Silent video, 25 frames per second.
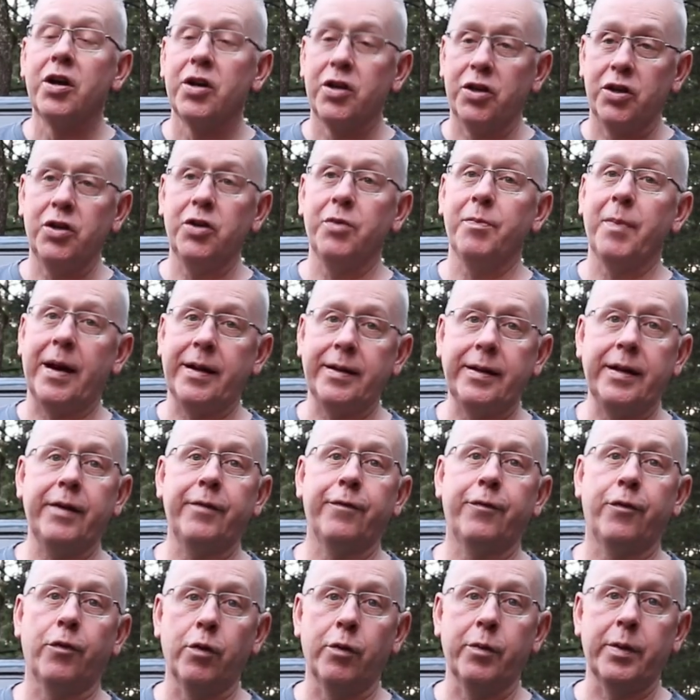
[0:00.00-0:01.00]
you might need
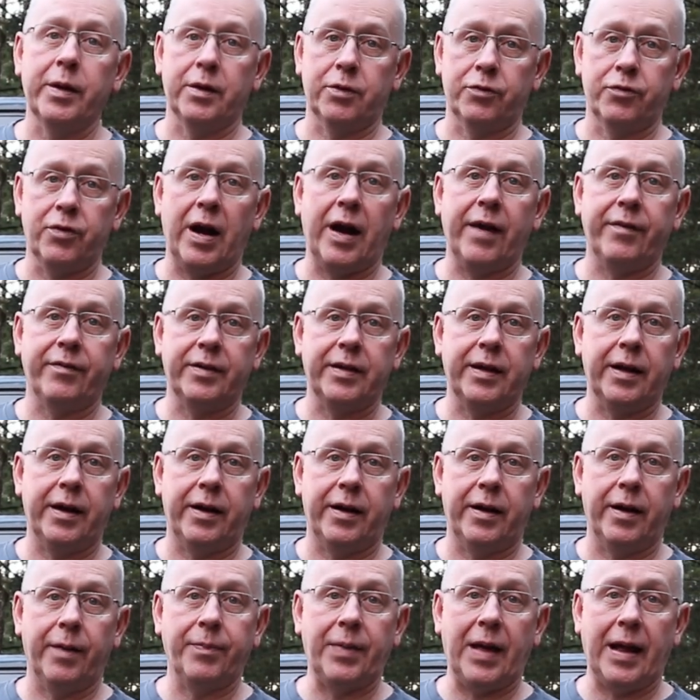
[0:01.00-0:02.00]
4-wheel drive to get
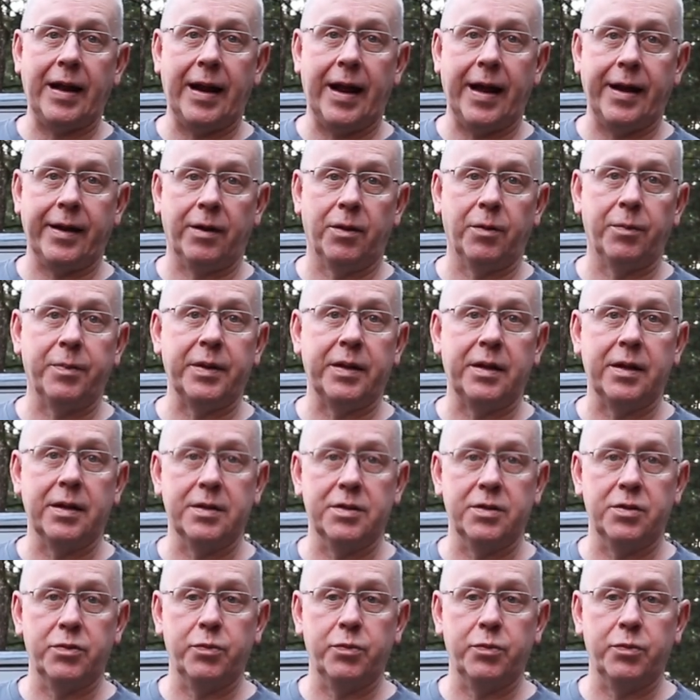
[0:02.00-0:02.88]
it up that angle, because